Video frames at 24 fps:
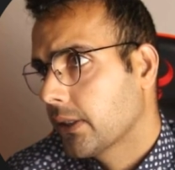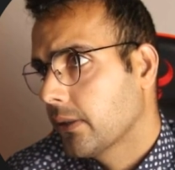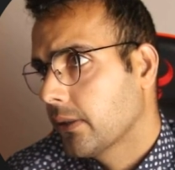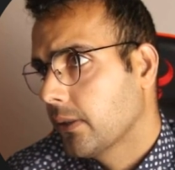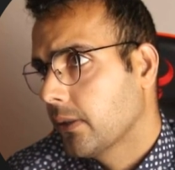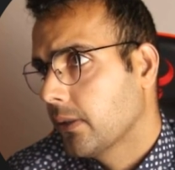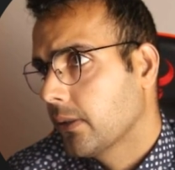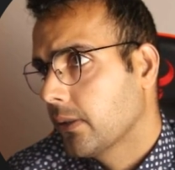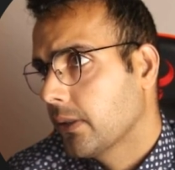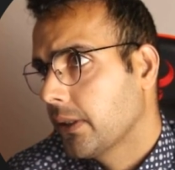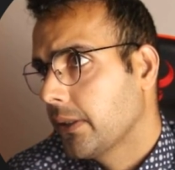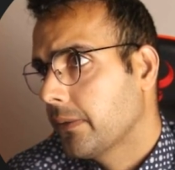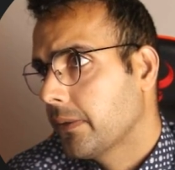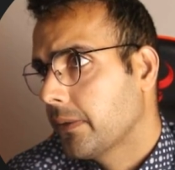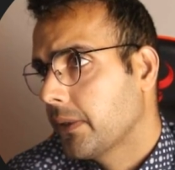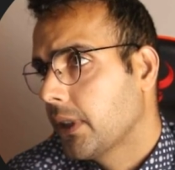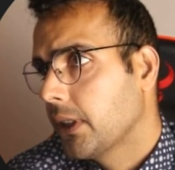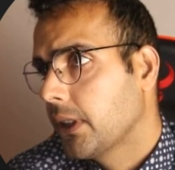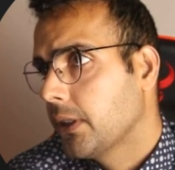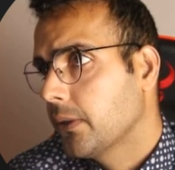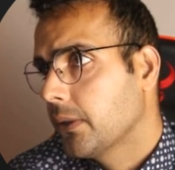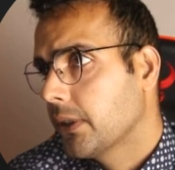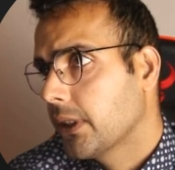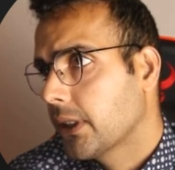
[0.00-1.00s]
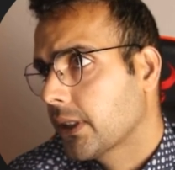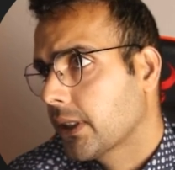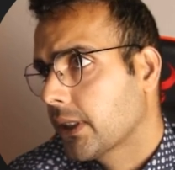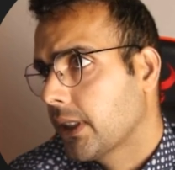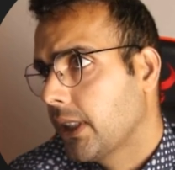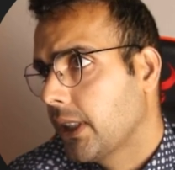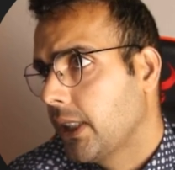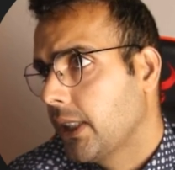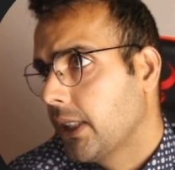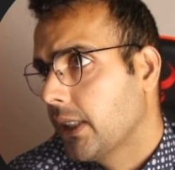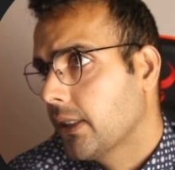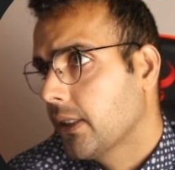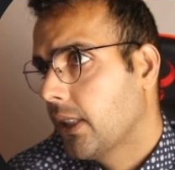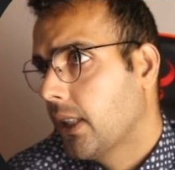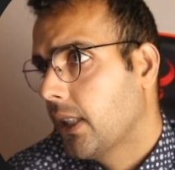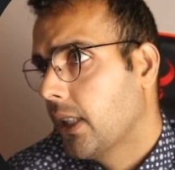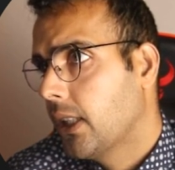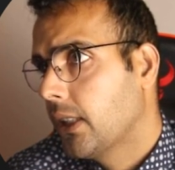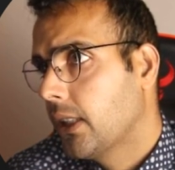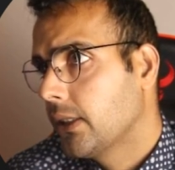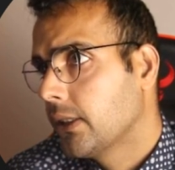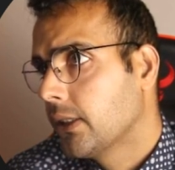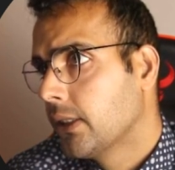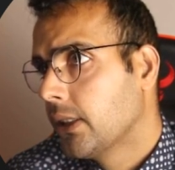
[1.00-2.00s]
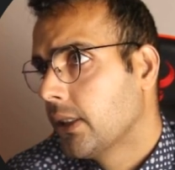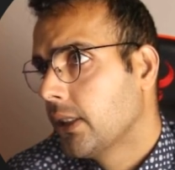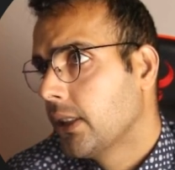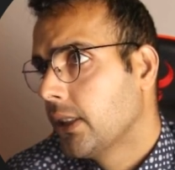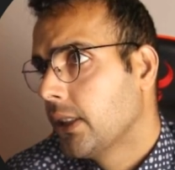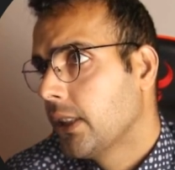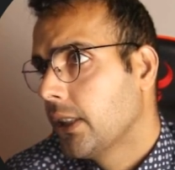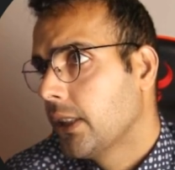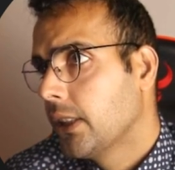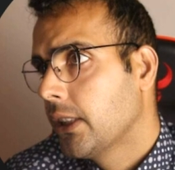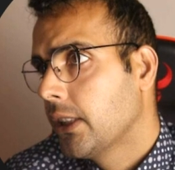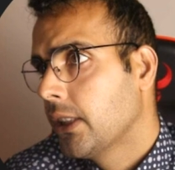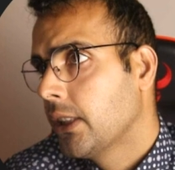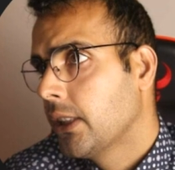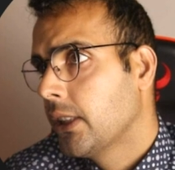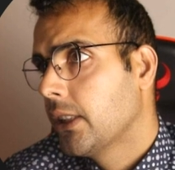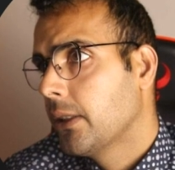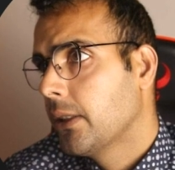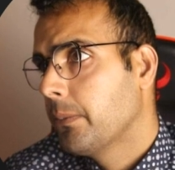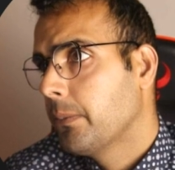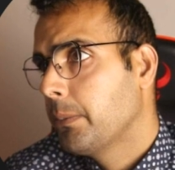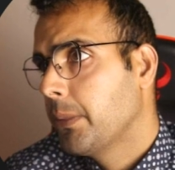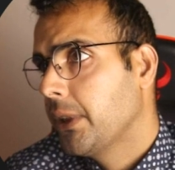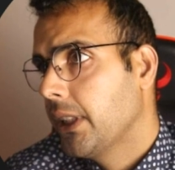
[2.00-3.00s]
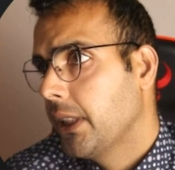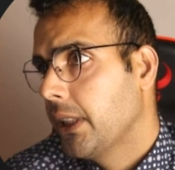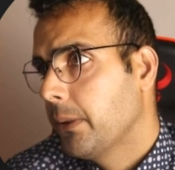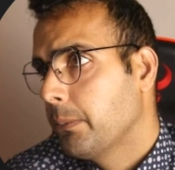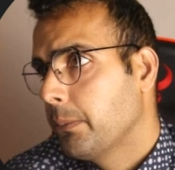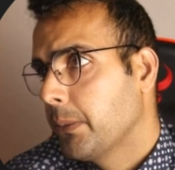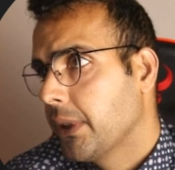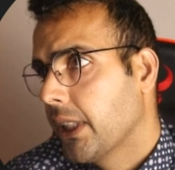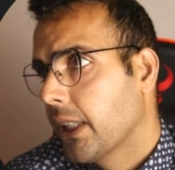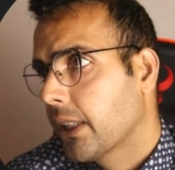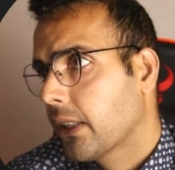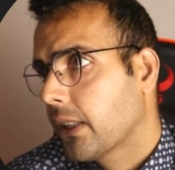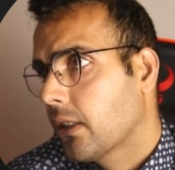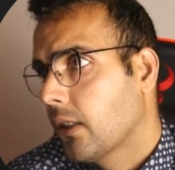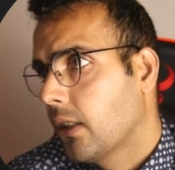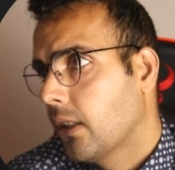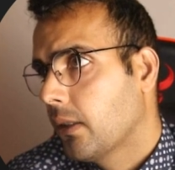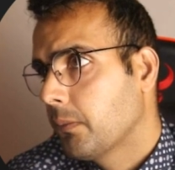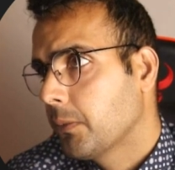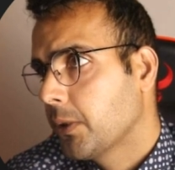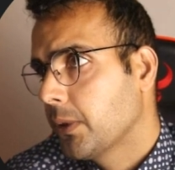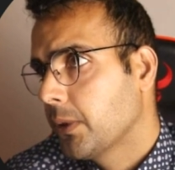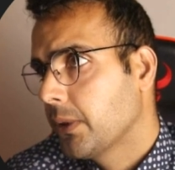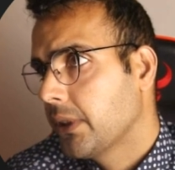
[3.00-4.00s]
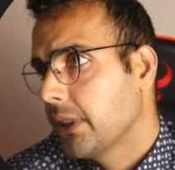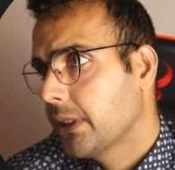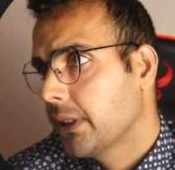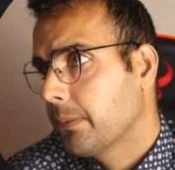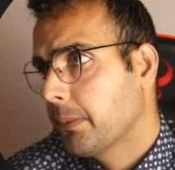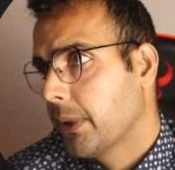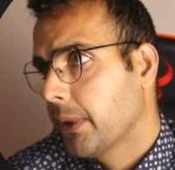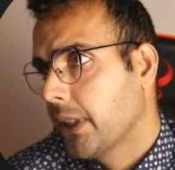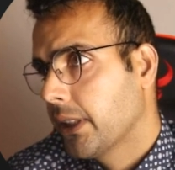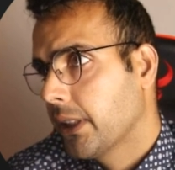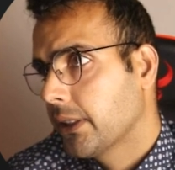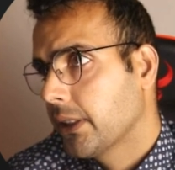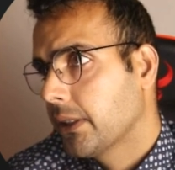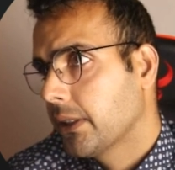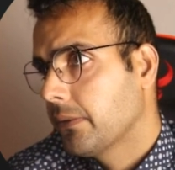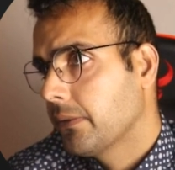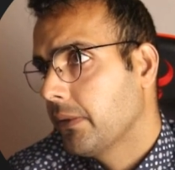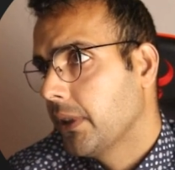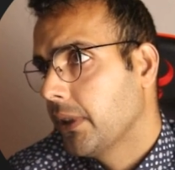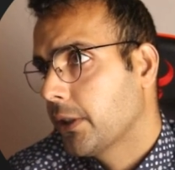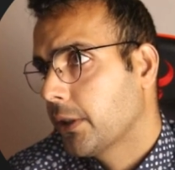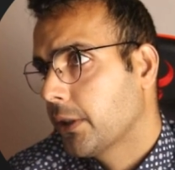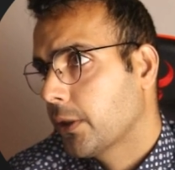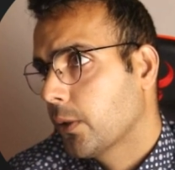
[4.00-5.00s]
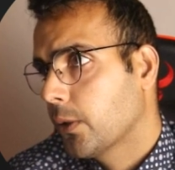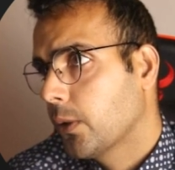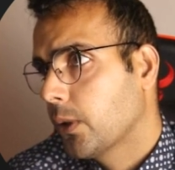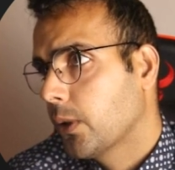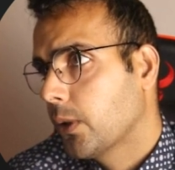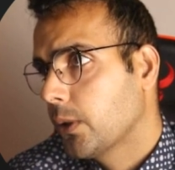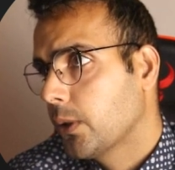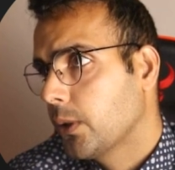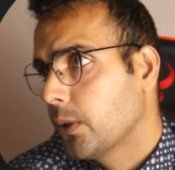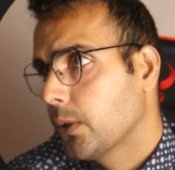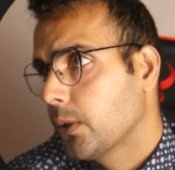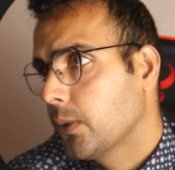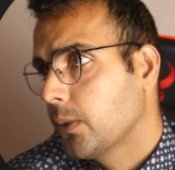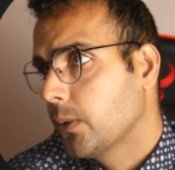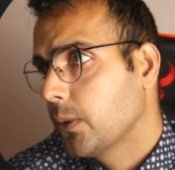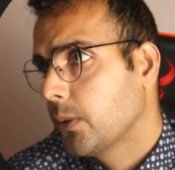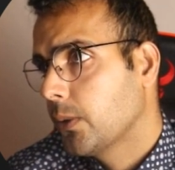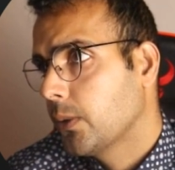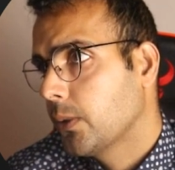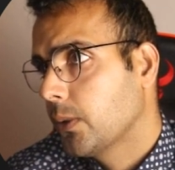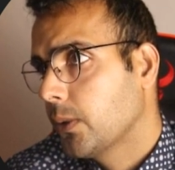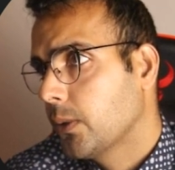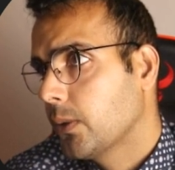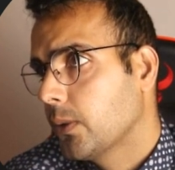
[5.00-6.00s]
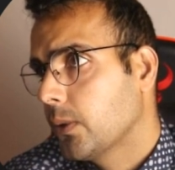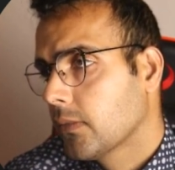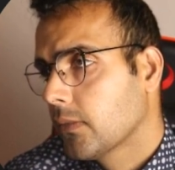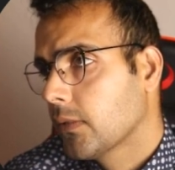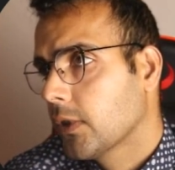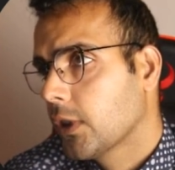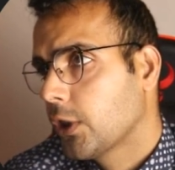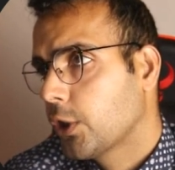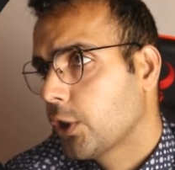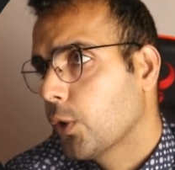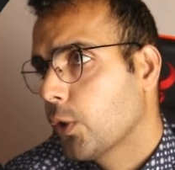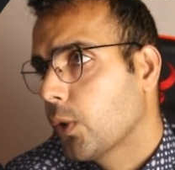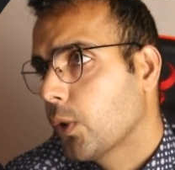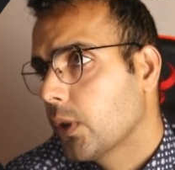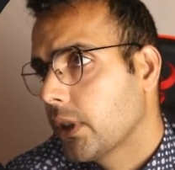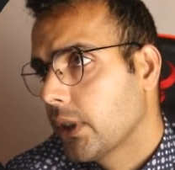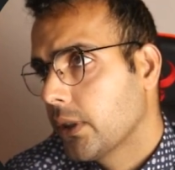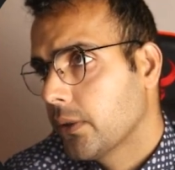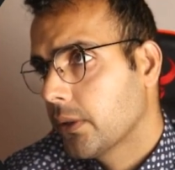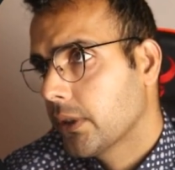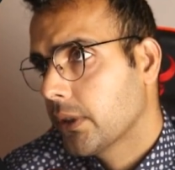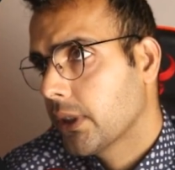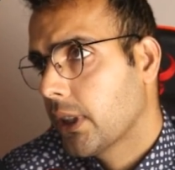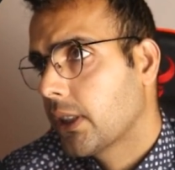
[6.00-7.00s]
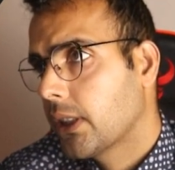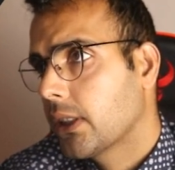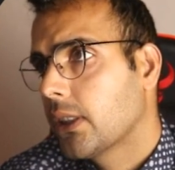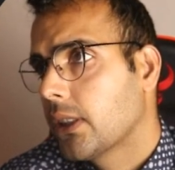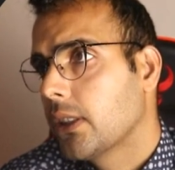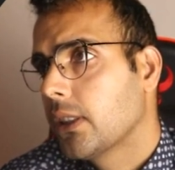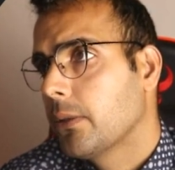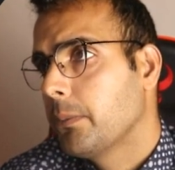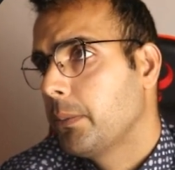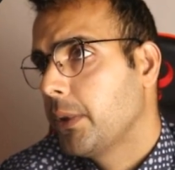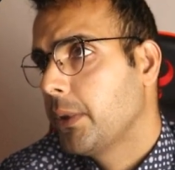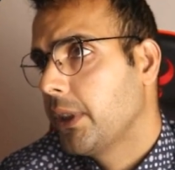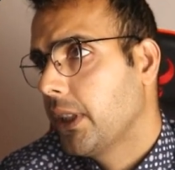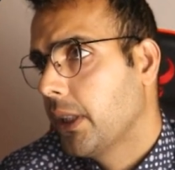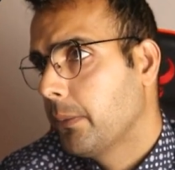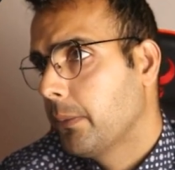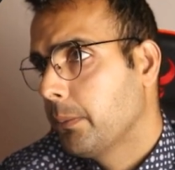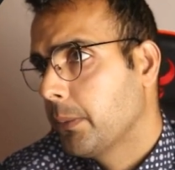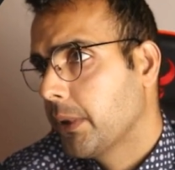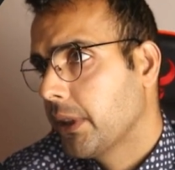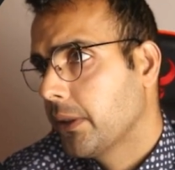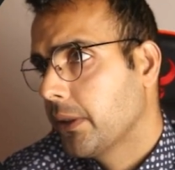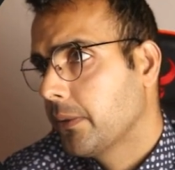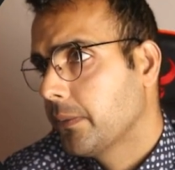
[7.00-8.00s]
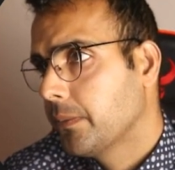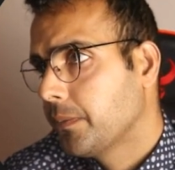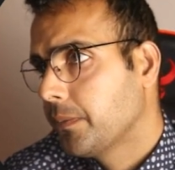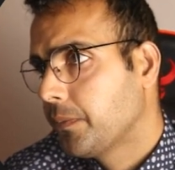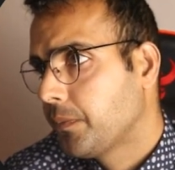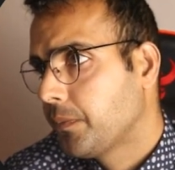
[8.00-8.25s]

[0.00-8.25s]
So if the user click on BNB and come to this page, it will show the user BNB.